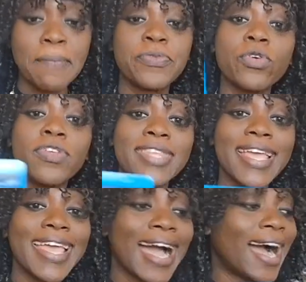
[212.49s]
So
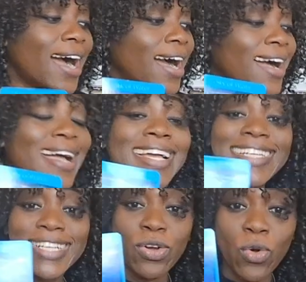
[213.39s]
they are
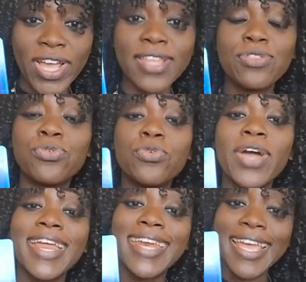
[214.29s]
going through
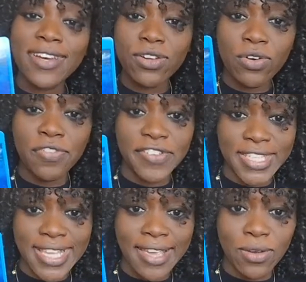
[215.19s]
an ending of a
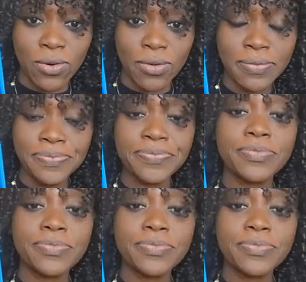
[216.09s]
cycle